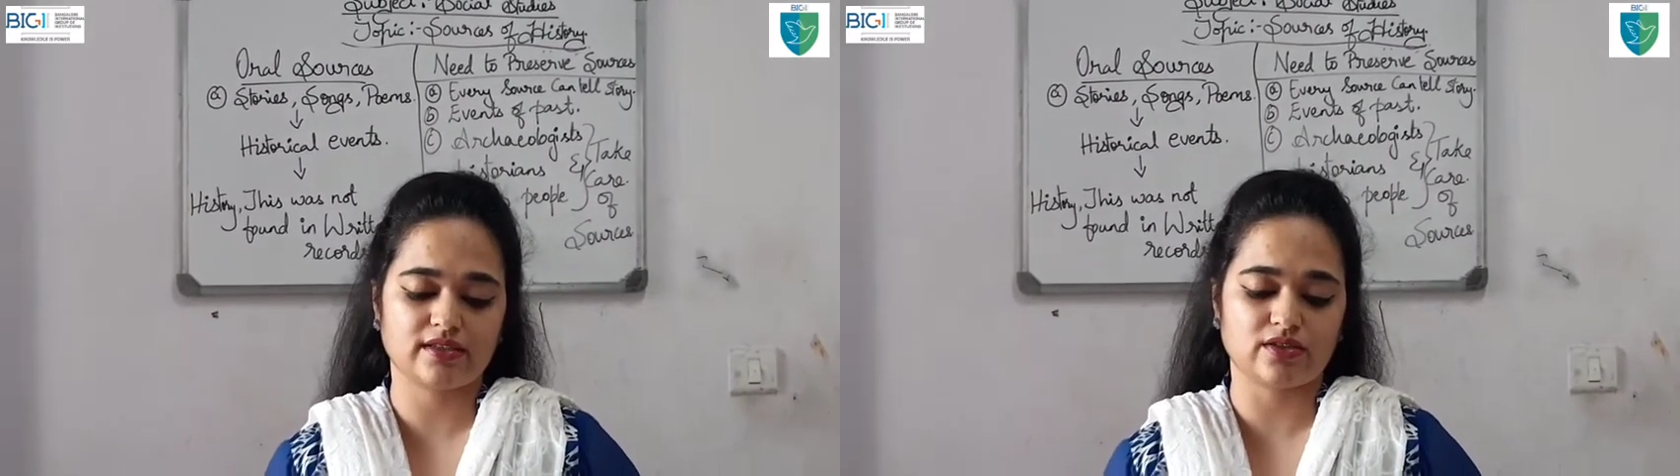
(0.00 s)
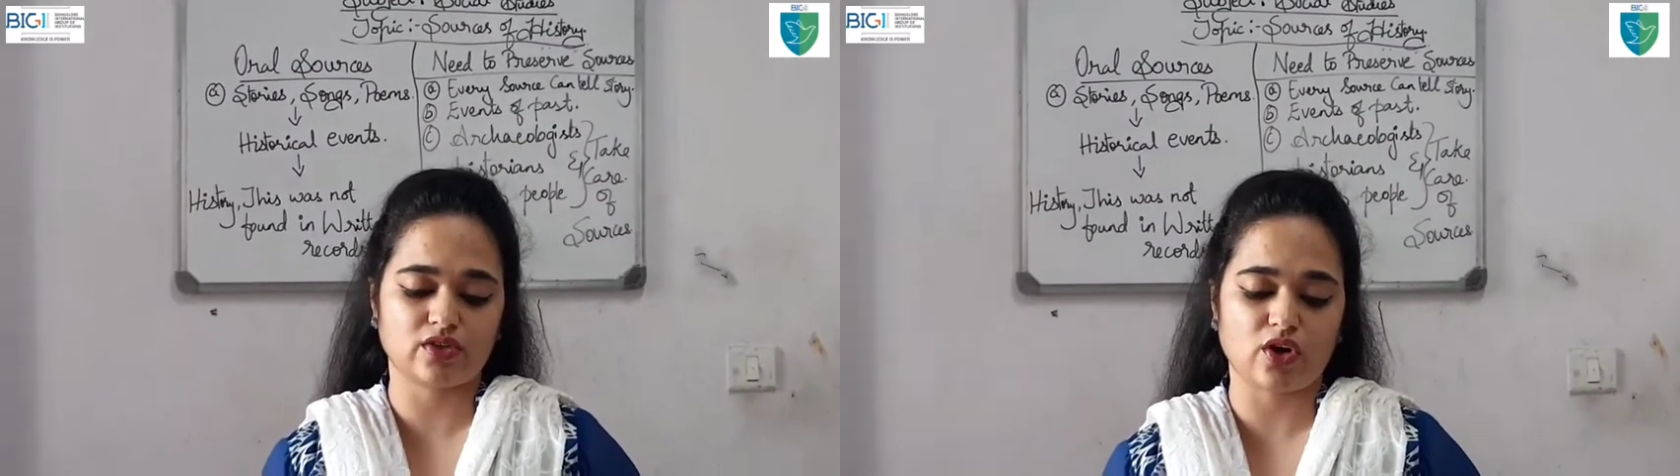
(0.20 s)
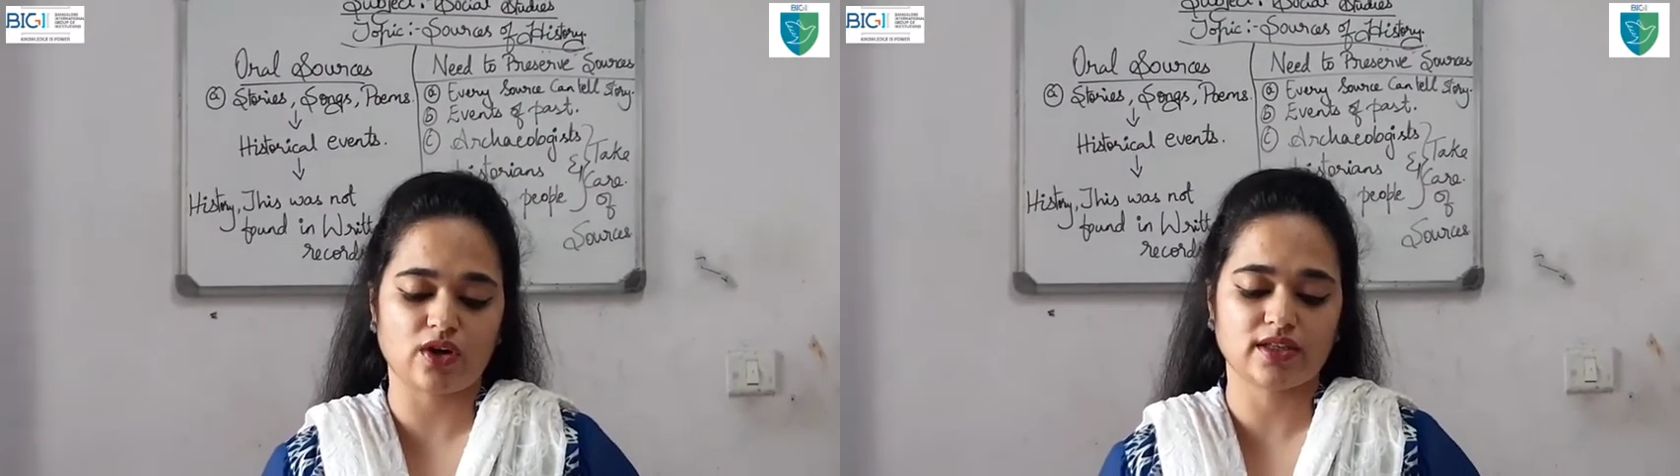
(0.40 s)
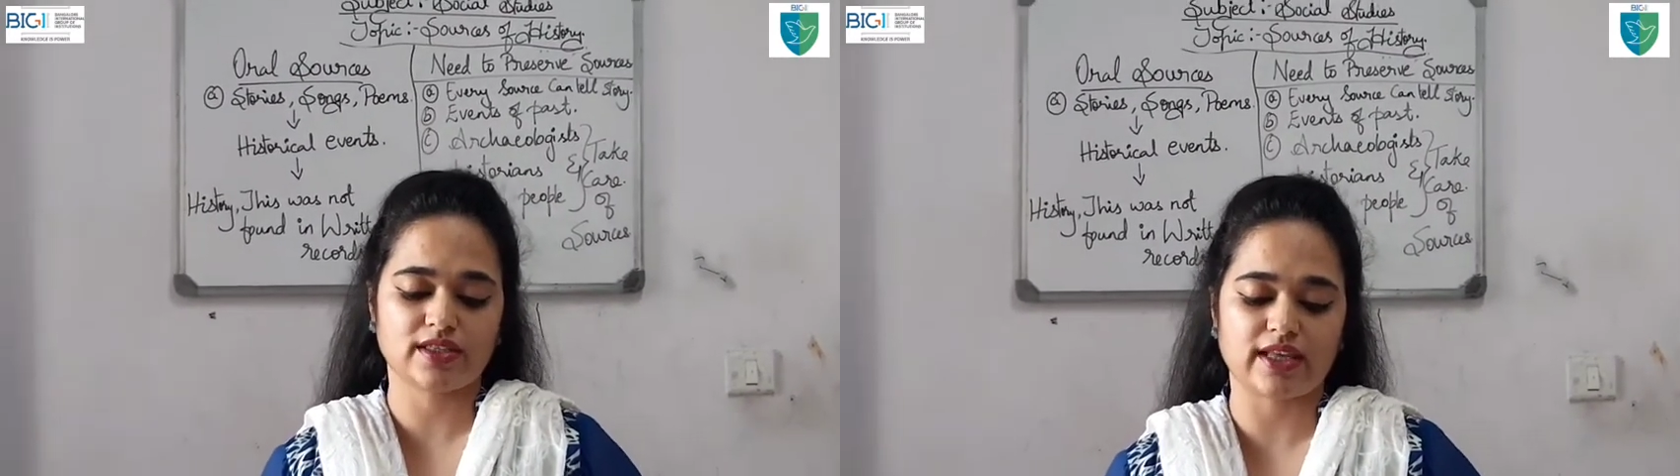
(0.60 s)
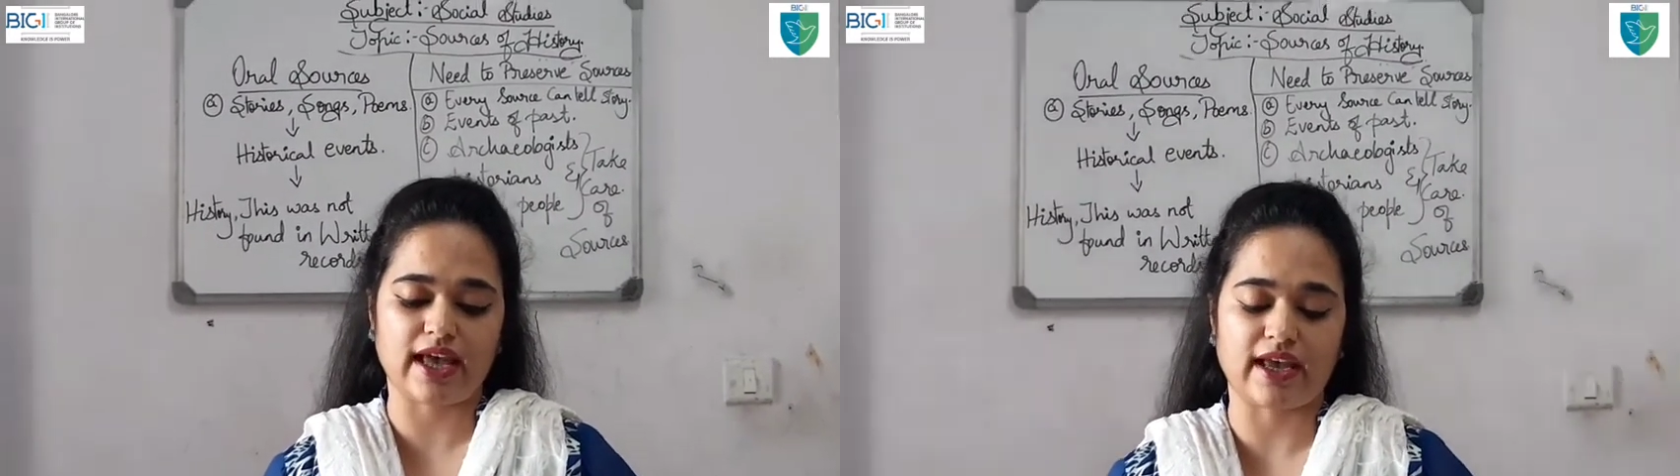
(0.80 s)

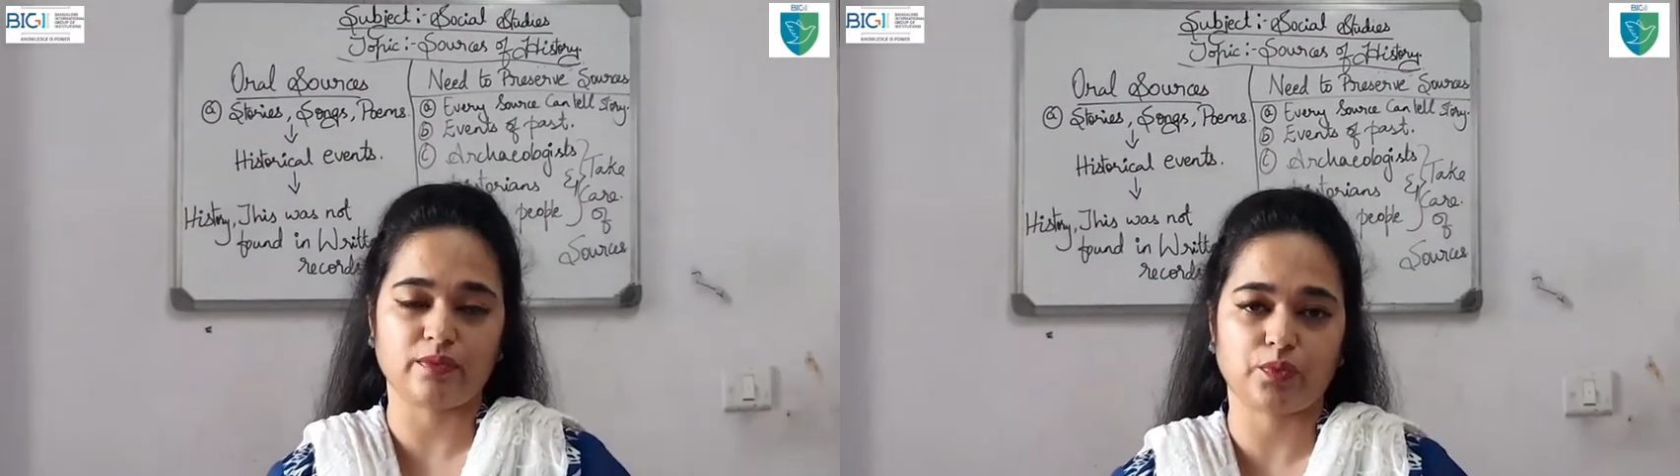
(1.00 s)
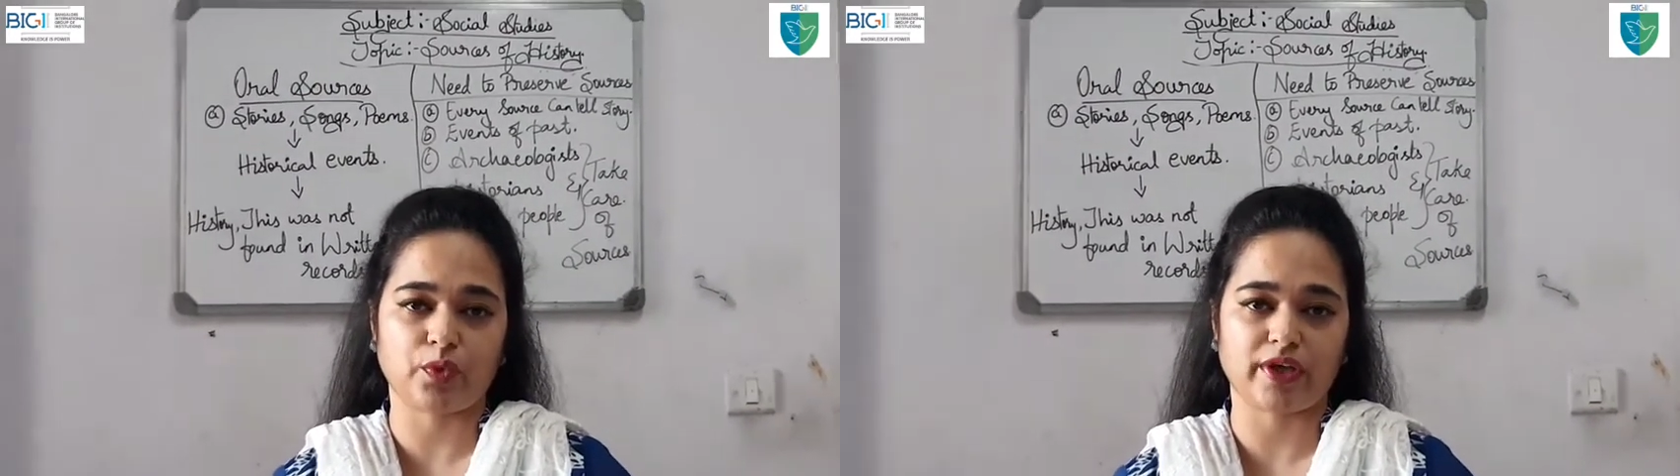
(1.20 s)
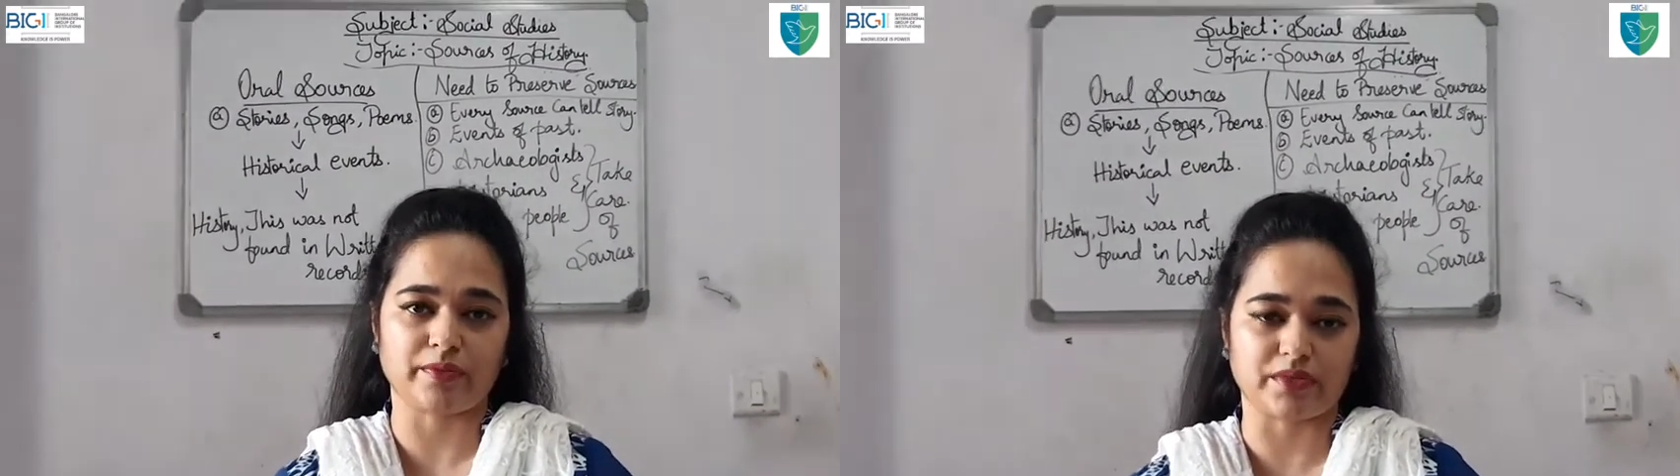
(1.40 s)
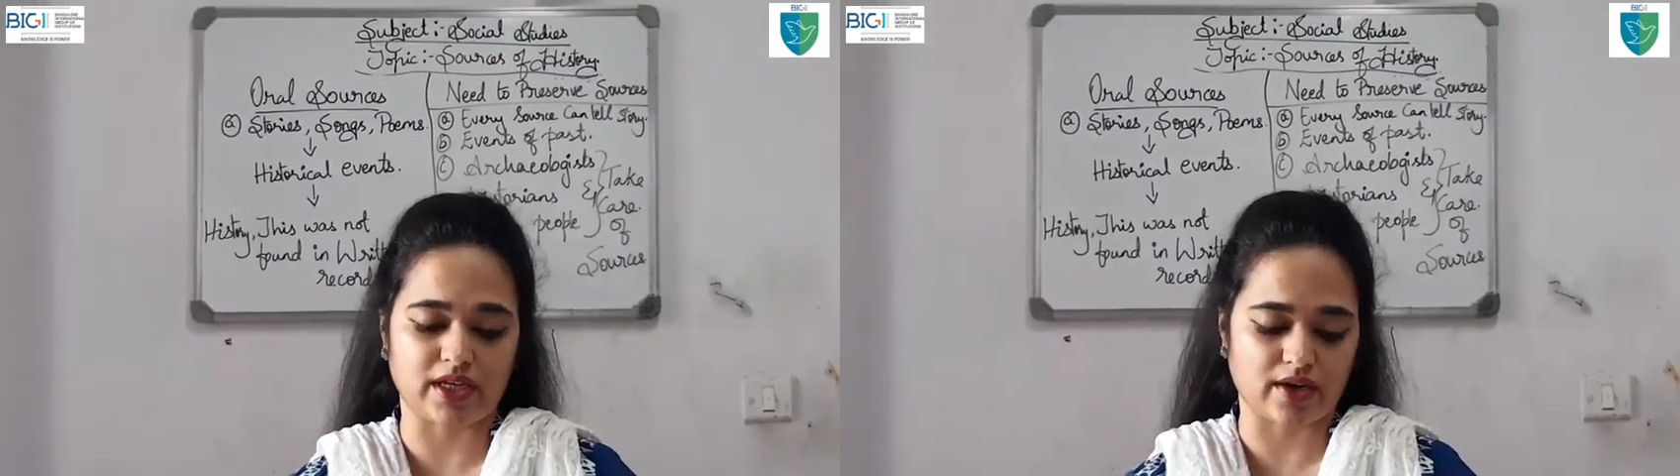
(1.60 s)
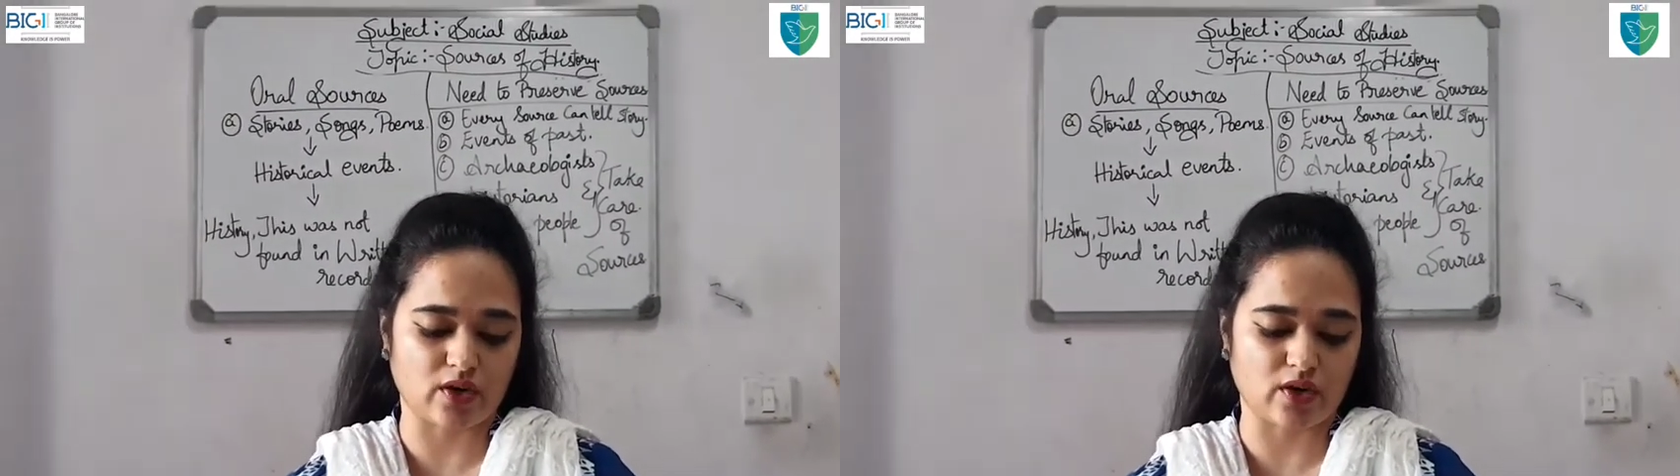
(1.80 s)
songs and poems are